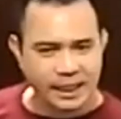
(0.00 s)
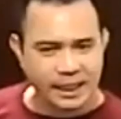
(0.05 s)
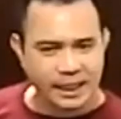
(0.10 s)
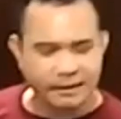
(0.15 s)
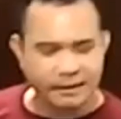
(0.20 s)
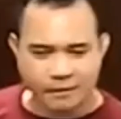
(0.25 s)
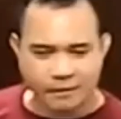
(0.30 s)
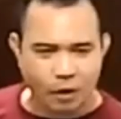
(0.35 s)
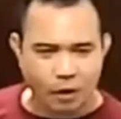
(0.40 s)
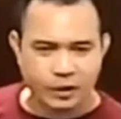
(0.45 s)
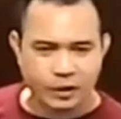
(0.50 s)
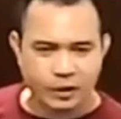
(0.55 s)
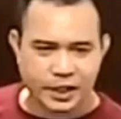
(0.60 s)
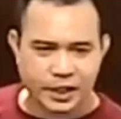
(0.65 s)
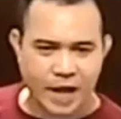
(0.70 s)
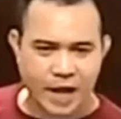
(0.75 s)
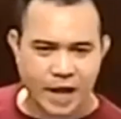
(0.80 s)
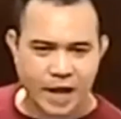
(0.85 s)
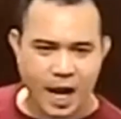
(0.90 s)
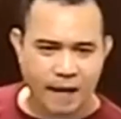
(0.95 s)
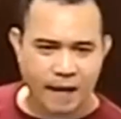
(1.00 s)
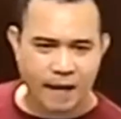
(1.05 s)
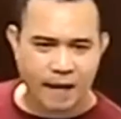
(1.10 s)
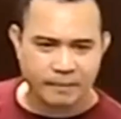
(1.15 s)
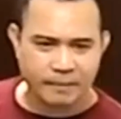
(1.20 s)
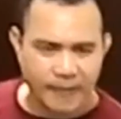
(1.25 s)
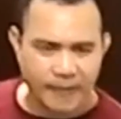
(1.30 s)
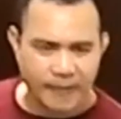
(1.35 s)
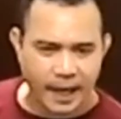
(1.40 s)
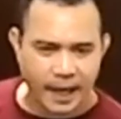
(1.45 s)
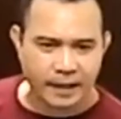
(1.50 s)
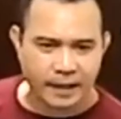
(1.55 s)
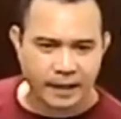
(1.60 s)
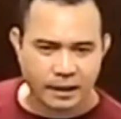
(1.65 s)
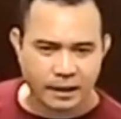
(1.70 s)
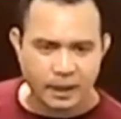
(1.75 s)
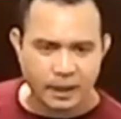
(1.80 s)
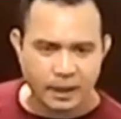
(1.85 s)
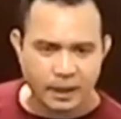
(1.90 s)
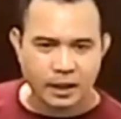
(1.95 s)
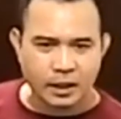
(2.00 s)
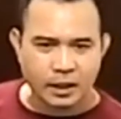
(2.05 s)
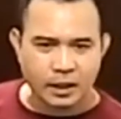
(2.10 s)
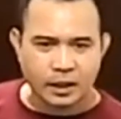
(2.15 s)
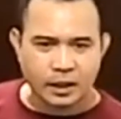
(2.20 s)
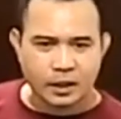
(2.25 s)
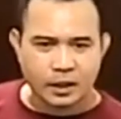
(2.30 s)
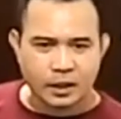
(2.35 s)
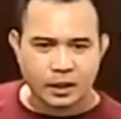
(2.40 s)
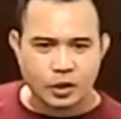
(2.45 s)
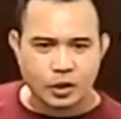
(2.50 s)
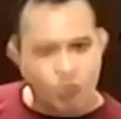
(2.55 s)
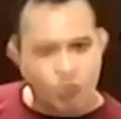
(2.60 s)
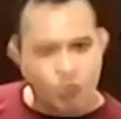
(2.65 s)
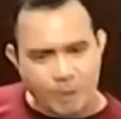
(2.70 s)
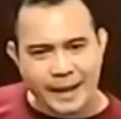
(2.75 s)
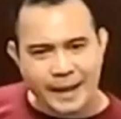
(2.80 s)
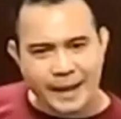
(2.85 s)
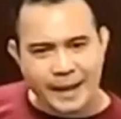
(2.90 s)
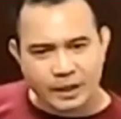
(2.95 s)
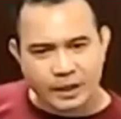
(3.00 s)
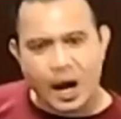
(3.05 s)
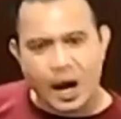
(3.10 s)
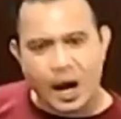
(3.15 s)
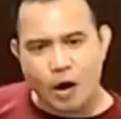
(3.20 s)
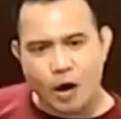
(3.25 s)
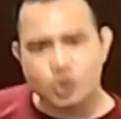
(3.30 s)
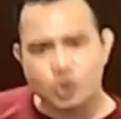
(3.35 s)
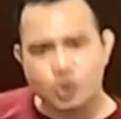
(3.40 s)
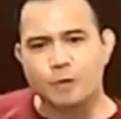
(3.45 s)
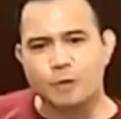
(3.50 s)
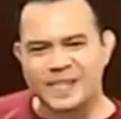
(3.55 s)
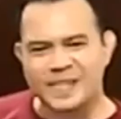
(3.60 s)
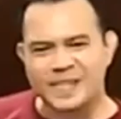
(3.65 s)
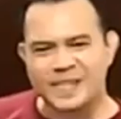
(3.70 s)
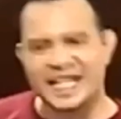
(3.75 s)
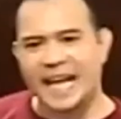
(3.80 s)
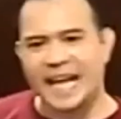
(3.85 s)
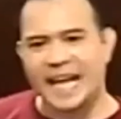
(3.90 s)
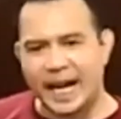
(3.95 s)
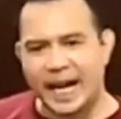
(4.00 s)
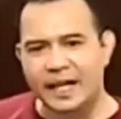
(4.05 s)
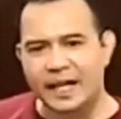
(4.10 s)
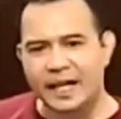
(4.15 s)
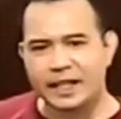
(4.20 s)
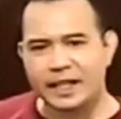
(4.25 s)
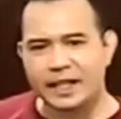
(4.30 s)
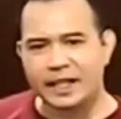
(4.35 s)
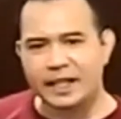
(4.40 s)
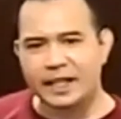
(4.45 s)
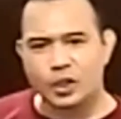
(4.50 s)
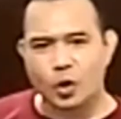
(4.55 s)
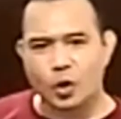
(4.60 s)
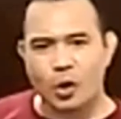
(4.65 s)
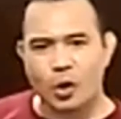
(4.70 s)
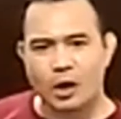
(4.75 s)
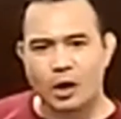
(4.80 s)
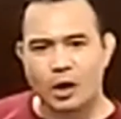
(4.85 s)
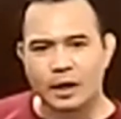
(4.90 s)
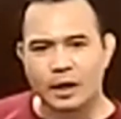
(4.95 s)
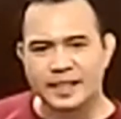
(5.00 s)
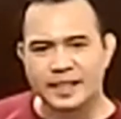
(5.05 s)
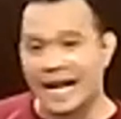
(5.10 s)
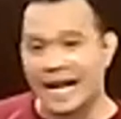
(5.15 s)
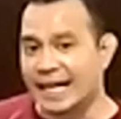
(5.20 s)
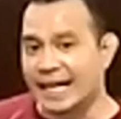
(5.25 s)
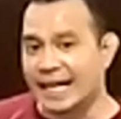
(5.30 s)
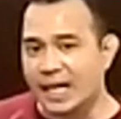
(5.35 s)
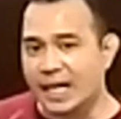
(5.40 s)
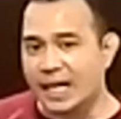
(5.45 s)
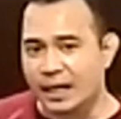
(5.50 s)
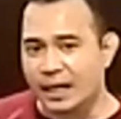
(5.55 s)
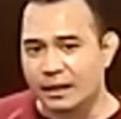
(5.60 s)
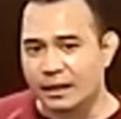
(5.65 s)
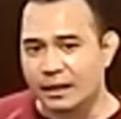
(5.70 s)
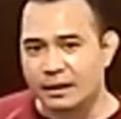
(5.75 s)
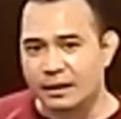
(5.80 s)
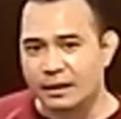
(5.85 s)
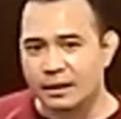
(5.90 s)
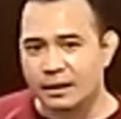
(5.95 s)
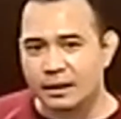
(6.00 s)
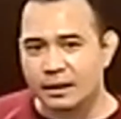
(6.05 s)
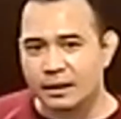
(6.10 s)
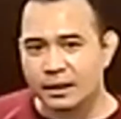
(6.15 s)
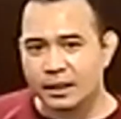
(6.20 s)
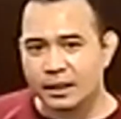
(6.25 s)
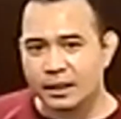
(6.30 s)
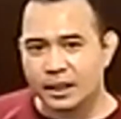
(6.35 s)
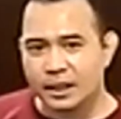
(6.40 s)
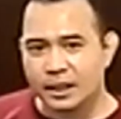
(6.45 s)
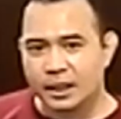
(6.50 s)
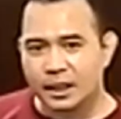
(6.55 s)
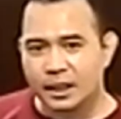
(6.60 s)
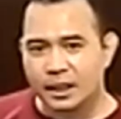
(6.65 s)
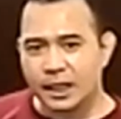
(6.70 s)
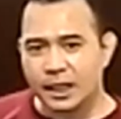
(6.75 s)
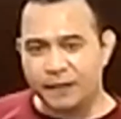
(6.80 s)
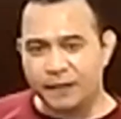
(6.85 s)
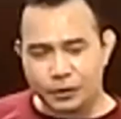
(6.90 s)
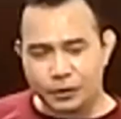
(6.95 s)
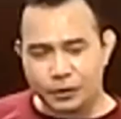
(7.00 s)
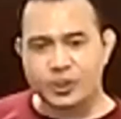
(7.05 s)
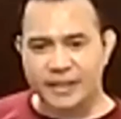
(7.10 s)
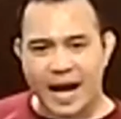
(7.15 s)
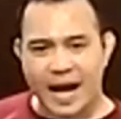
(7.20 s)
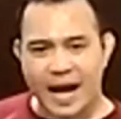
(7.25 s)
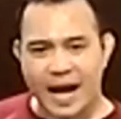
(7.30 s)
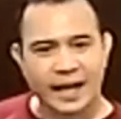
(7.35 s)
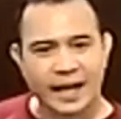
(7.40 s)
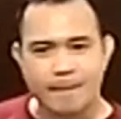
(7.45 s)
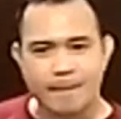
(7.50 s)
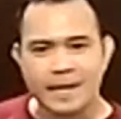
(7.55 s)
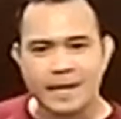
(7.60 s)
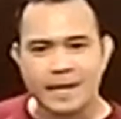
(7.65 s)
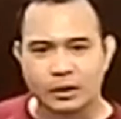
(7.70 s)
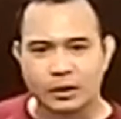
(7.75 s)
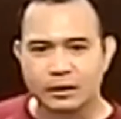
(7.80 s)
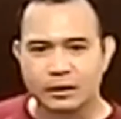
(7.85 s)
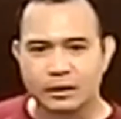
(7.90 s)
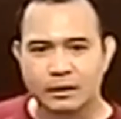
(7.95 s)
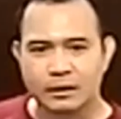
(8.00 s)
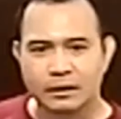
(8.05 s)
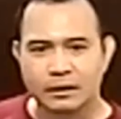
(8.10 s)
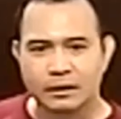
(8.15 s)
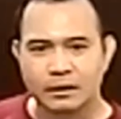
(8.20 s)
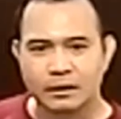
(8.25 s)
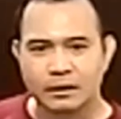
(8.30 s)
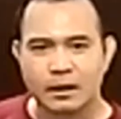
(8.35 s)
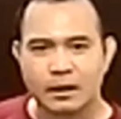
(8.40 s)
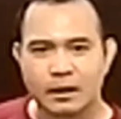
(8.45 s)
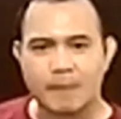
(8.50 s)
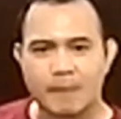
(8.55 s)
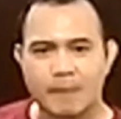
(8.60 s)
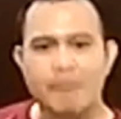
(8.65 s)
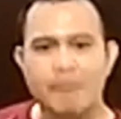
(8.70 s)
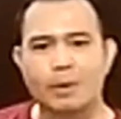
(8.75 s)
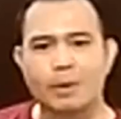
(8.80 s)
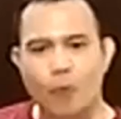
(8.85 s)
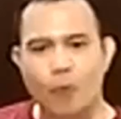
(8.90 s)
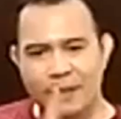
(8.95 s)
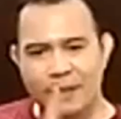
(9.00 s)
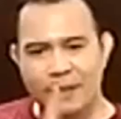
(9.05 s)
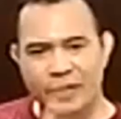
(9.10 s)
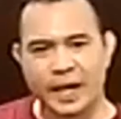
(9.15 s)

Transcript: all the time that no matter how sophisticated your technique, if you stuck in the middle, remember one thing.